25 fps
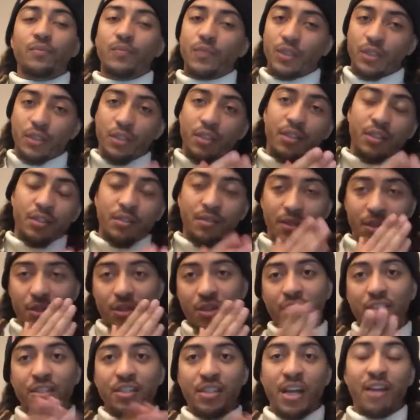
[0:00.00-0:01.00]
there's an, there's
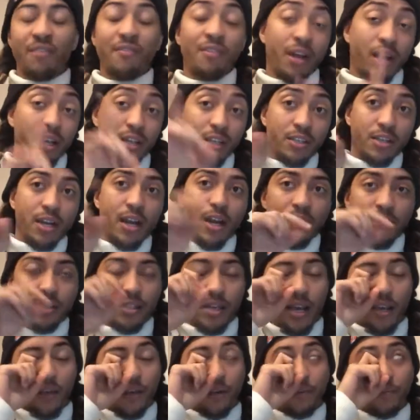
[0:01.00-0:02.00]
an incentive there. I'll get to that in a
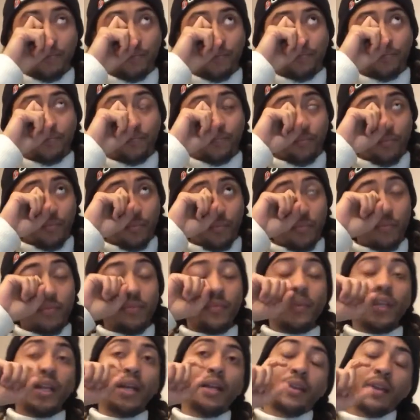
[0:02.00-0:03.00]
second.
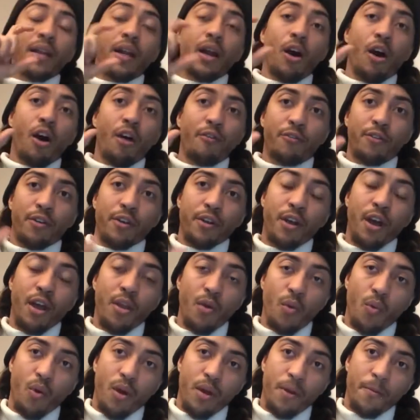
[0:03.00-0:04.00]
Then I offered
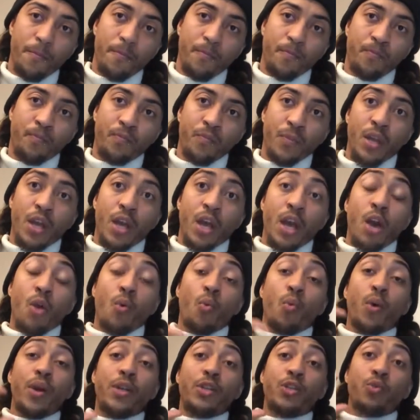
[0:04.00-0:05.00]
another one
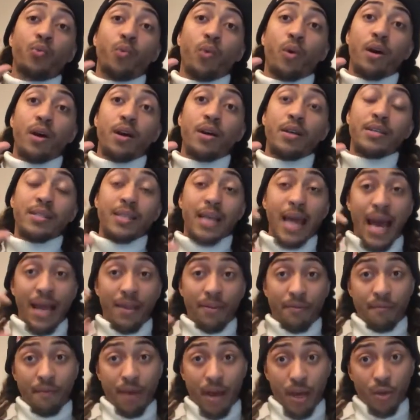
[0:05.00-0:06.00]
which was
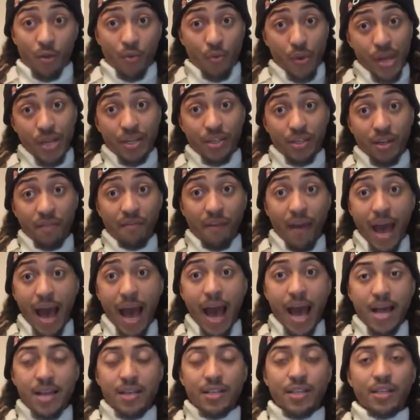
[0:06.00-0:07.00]
at the valuation of
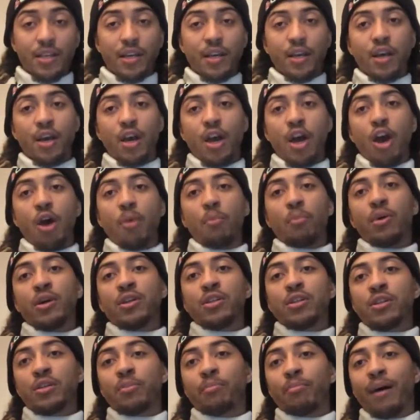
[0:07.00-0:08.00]
ask, but
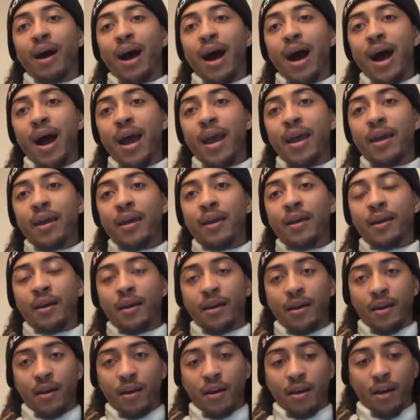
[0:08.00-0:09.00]
to buy
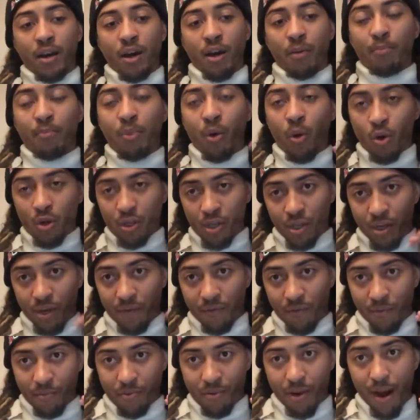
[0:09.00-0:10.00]
a portion
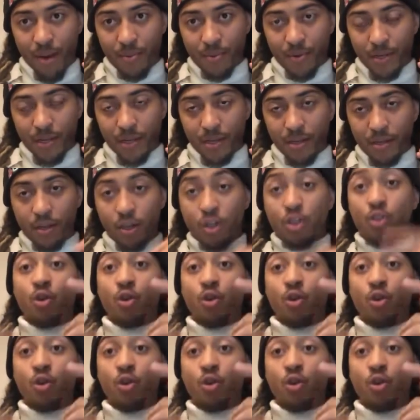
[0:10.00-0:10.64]
of the property, a